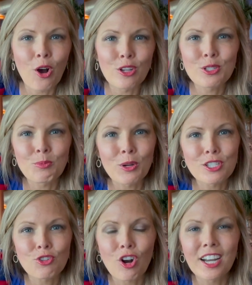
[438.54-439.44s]
awesome
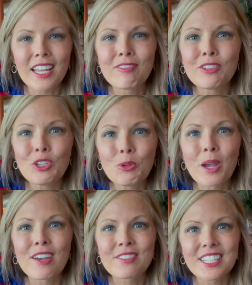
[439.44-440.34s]
restaurant. If you
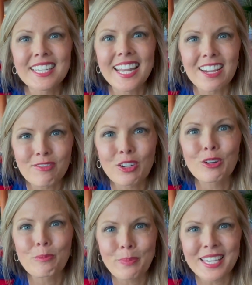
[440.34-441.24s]
have
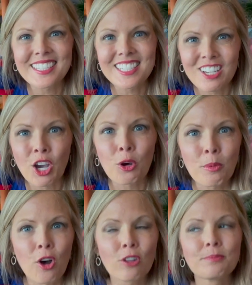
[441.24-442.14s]
never been to
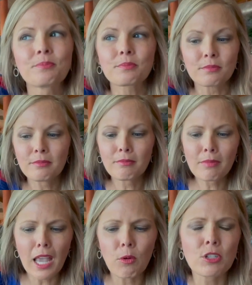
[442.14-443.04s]
Cobalt,
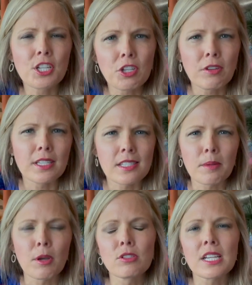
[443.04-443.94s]
I will tell you it's the
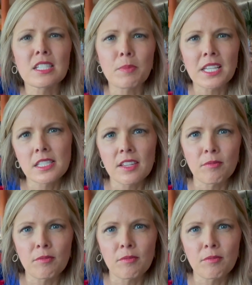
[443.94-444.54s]
most expensive